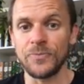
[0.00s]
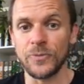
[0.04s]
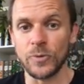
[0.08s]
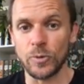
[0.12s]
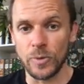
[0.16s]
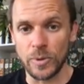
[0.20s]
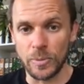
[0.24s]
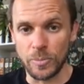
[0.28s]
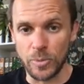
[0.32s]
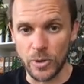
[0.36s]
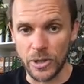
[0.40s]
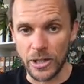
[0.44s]

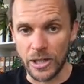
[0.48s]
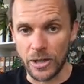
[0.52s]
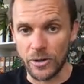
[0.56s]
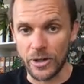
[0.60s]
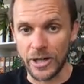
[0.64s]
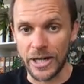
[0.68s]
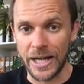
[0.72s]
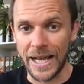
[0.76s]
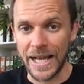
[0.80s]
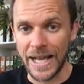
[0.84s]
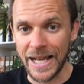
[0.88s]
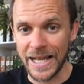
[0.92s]
We put our
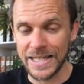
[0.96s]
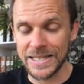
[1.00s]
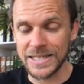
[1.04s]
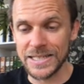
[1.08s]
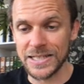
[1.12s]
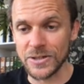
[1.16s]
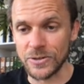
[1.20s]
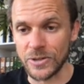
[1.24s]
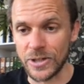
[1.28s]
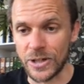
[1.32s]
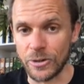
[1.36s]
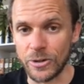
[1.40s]

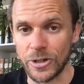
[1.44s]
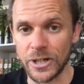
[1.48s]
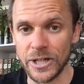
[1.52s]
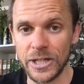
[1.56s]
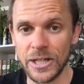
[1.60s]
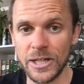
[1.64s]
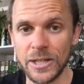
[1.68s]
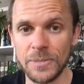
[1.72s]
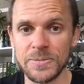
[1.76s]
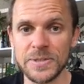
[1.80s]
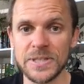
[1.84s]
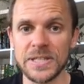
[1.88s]
hands on our
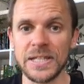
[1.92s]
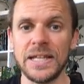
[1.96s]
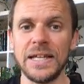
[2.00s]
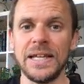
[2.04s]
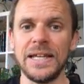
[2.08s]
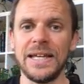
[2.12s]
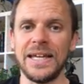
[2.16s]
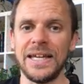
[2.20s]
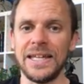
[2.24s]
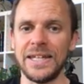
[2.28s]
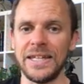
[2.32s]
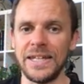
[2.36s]
hips,
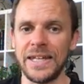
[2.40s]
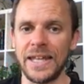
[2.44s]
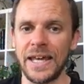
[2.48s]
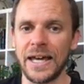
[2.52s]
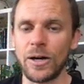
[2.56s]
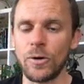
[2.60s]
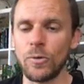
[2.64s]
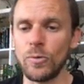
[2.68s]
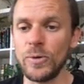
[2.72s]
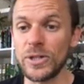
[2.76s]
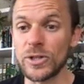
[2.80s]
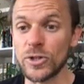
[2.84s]
and
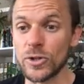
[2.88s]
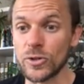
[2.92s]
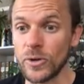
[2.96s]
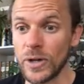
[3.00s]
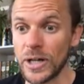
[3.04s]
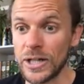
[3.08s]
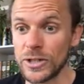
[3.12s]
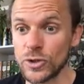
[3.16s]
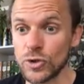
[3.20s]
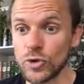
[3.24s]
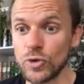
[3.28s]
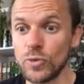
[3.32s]
now we
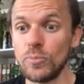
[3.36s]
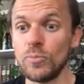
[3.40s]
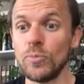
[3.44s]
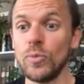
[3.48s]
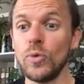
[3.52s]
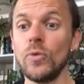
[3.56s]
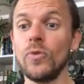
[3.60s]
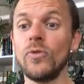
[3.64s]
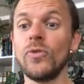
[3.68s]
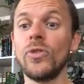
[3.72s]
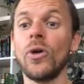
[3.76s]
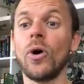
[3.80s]
try to
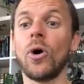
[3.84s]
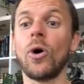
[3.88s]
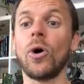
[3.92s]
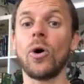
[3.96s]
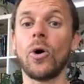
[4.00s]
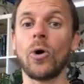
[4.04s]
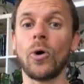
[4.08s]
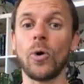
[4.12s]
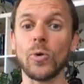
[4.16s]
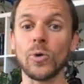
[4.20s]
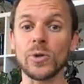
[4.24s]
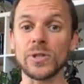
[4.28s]
move the
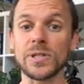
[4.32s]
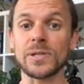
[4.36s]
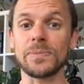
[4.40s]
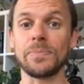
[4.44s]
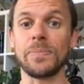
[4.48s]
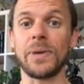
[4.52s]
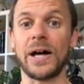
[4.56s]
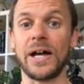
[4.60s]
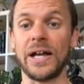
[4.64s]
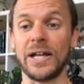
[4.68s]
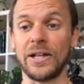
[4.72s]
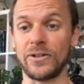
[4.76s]
whole
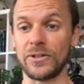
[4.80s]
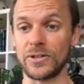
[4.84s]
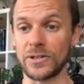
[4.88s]
spine